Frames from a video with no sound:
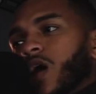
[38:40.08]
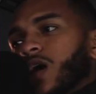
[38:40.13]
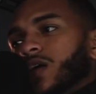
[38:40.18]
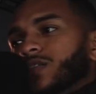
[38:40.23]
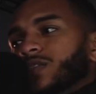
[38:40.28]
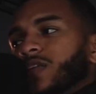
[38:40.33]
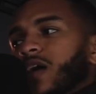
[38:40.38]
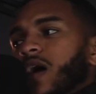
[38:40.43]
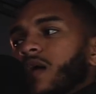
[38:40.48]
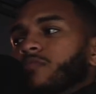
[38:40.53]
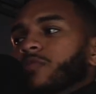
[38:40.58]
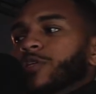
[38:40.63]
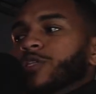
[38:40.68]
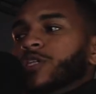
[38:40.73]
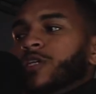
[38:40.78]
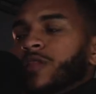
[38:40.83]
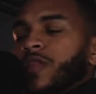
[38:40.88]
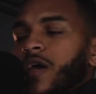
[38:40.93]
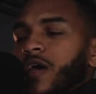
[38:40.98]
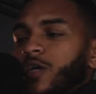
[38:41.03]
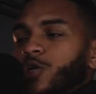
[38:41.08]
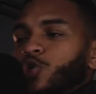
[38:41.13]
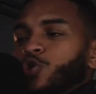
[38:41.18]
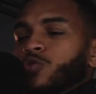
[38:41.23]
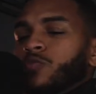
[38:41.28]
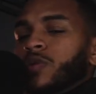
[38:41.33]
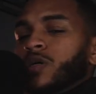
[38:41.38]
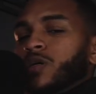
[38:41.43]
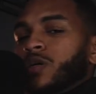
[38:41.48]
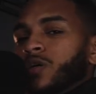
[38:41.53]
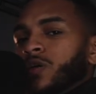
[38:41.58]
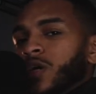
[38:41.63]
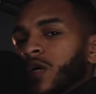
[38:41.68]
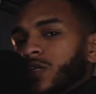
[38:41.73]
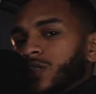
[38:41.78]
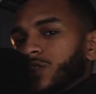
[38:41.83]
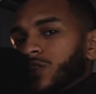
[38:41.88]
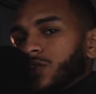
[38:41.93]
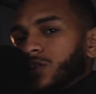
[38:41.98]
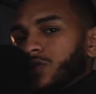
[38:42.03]
establishing that human
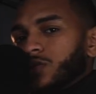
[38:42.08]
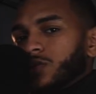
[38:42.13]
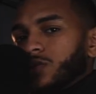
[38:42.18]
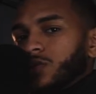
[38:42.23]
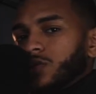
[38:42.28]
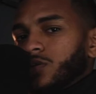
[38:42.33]
connection,